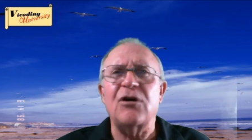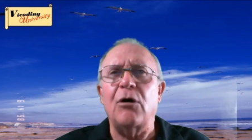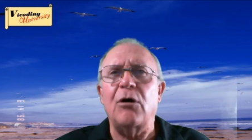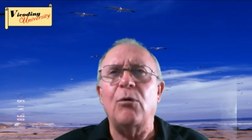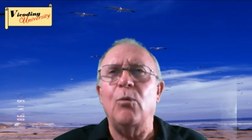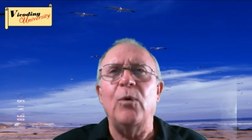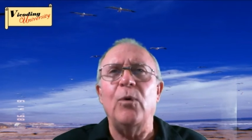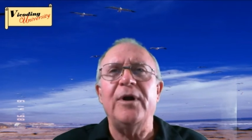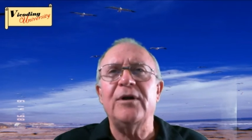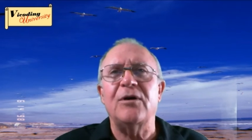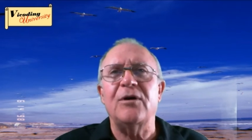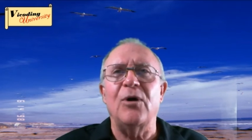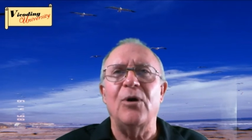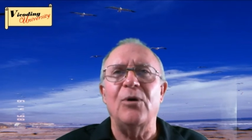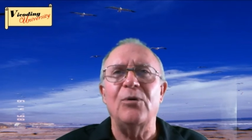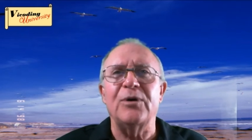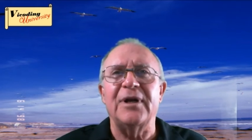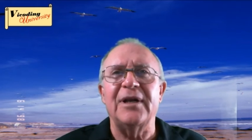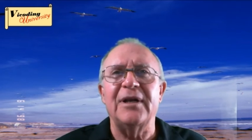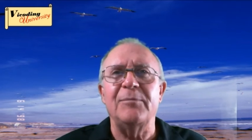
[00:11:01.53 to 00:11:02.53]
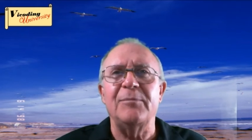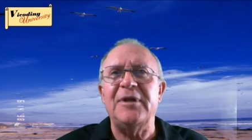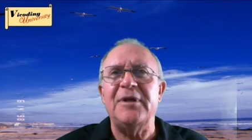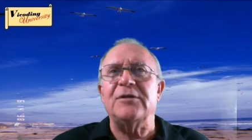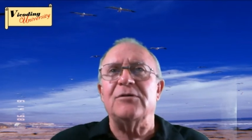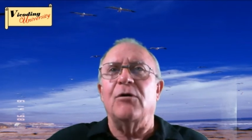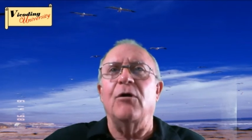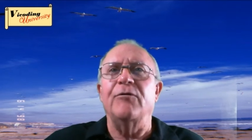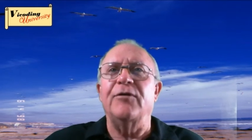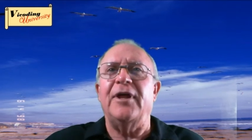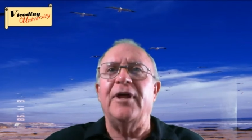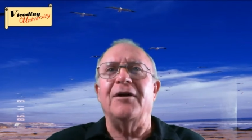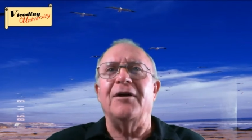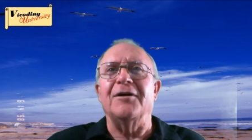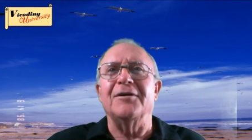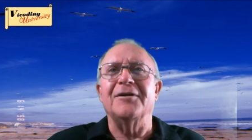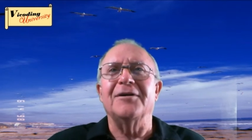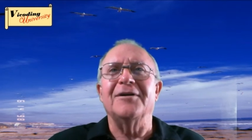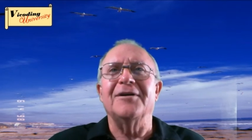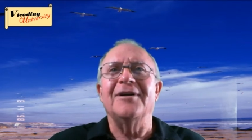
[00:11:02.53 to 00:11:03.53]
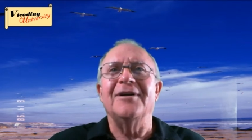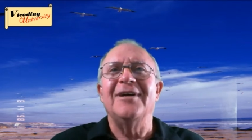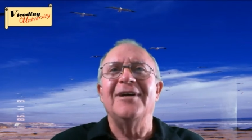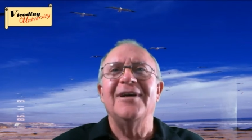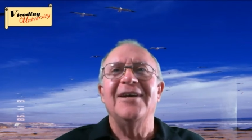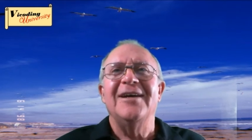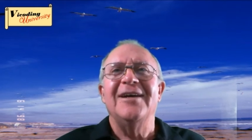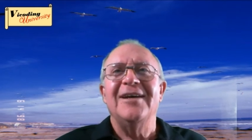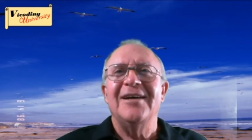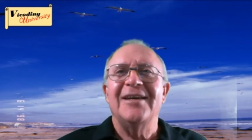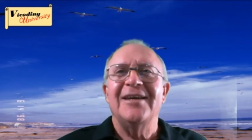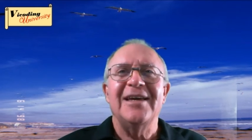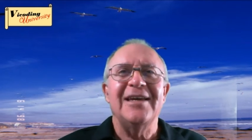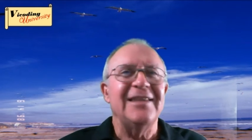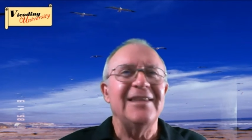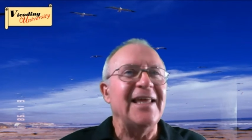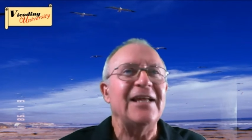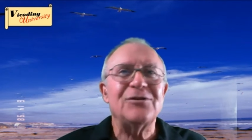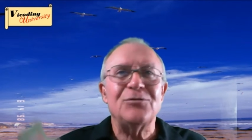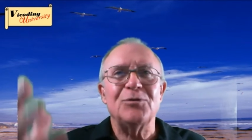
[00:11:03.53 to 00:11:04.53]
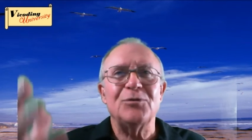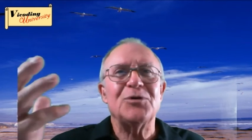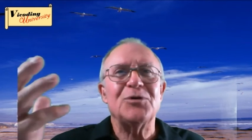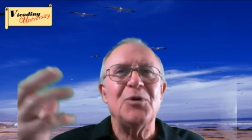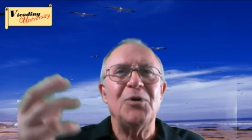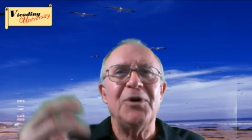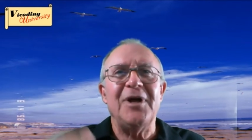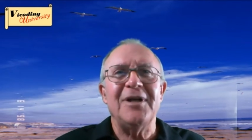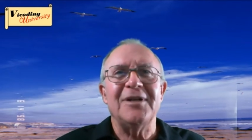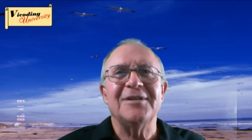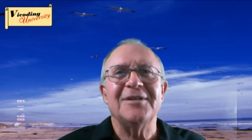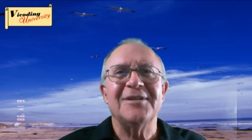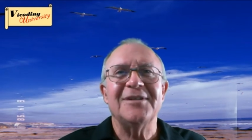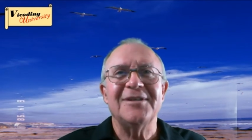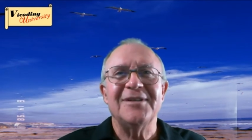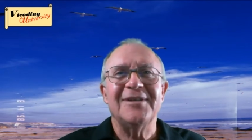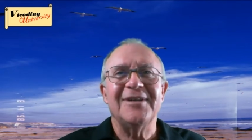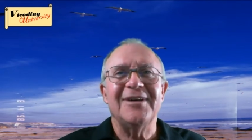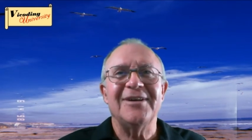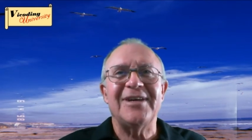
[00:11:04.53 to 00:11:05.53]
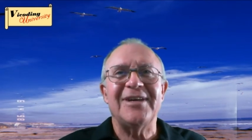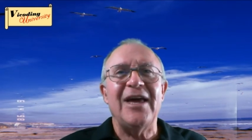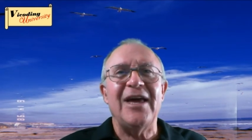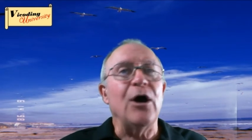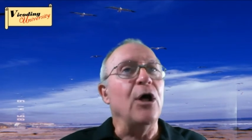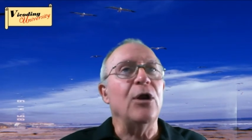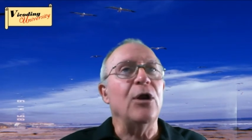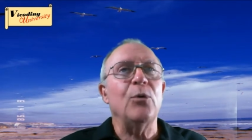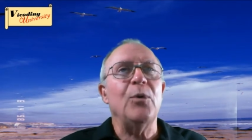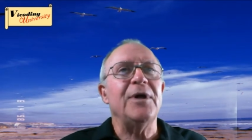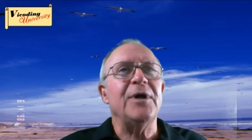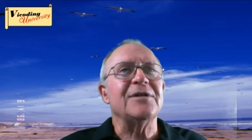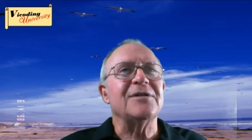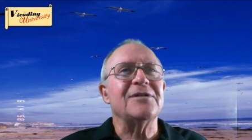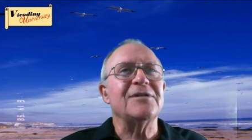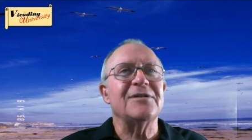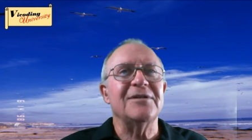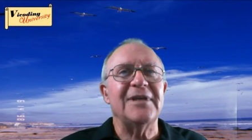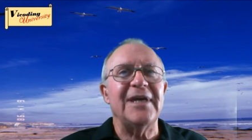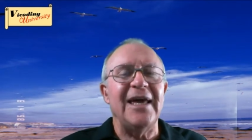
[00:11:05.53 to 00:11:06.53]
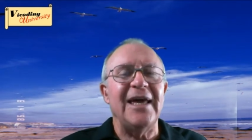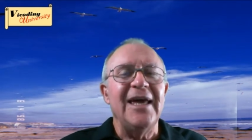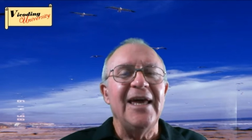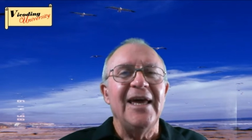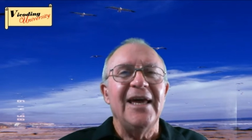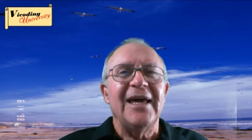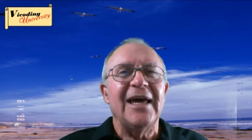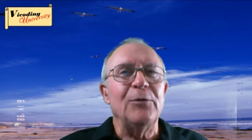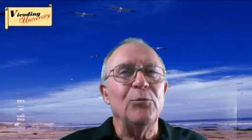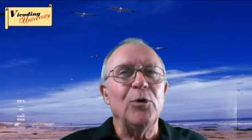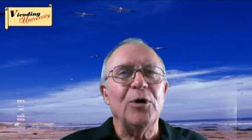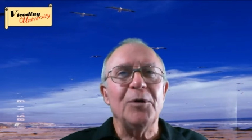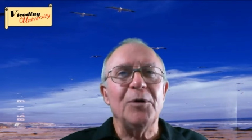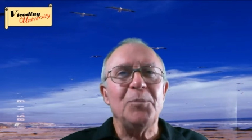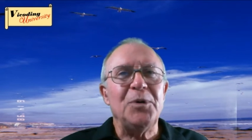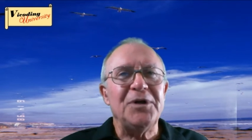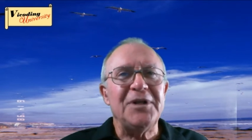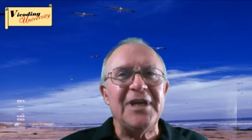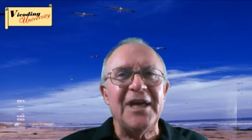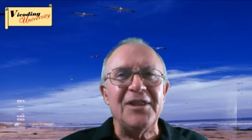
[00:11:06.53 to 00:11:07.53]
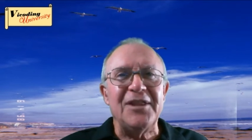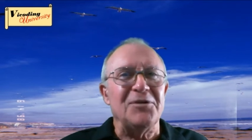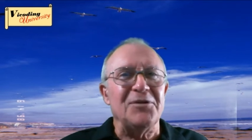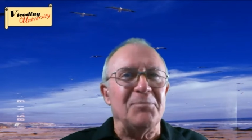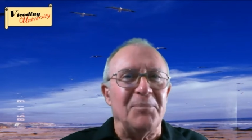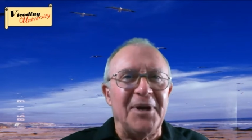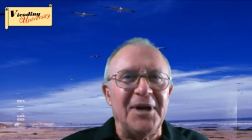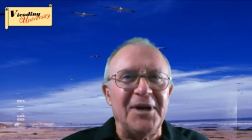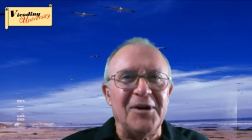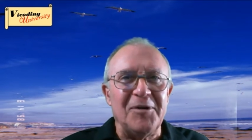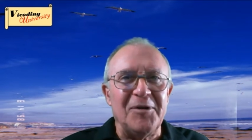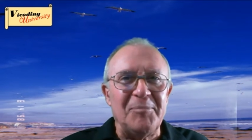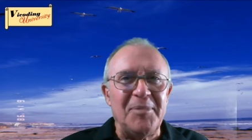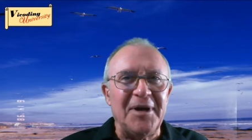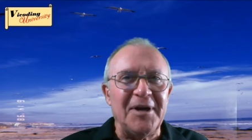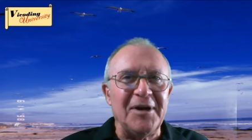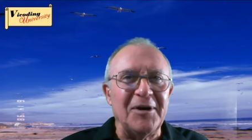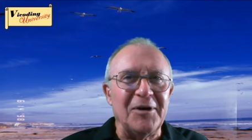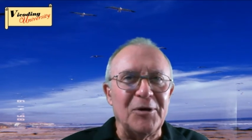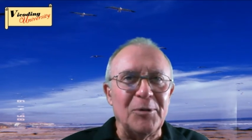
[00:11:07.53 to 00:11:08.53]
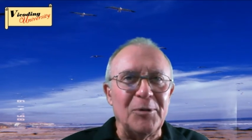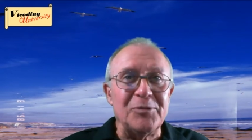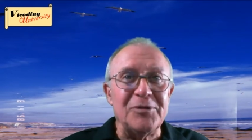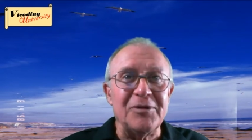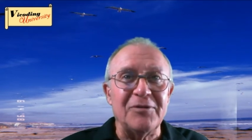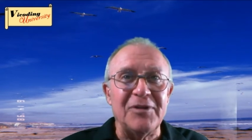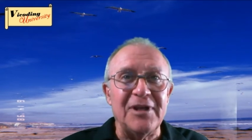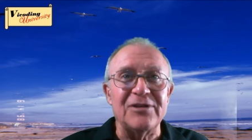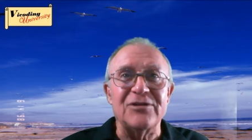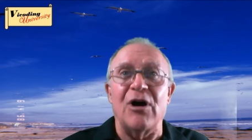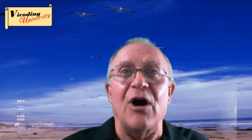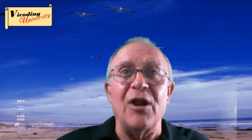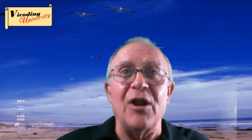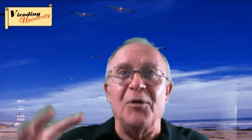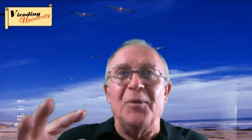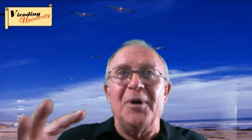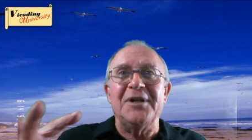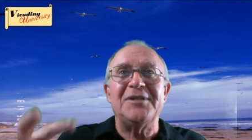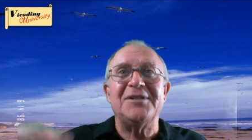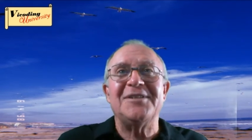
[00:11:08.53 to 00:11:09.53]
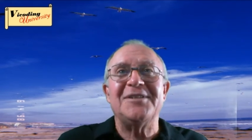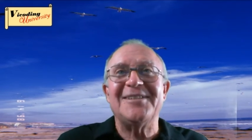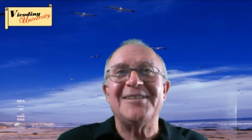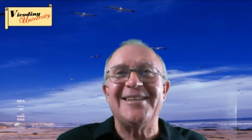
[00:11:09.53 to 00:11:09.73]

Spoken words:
one code, and it means over there, and that's what's going on. Okay, all at once. Okay, and we're going to put together bigger and bigger groups of these all at once,